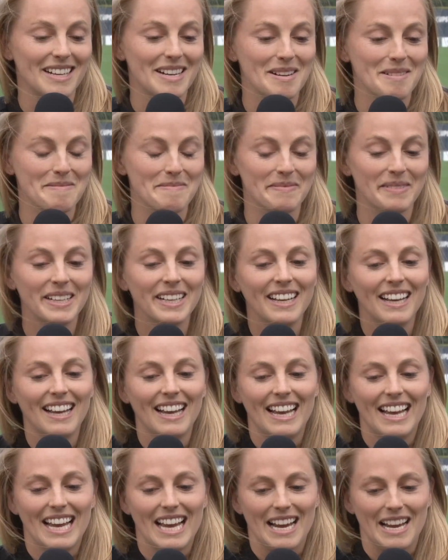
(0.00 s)
Um,
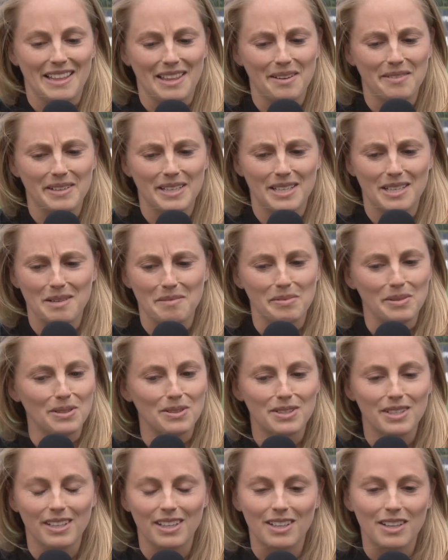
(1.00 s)
I think we ended up
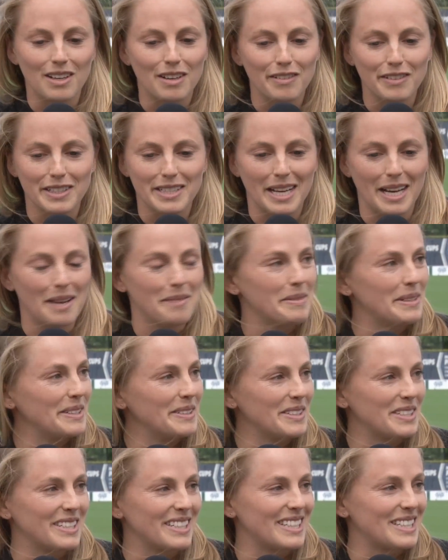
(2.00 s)
losing in overtime, but it
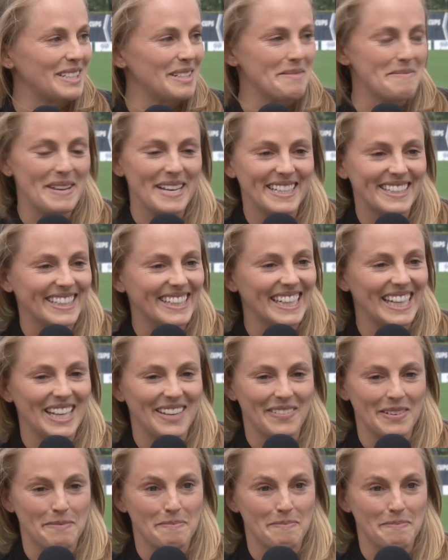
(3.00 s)
was just an amazing game.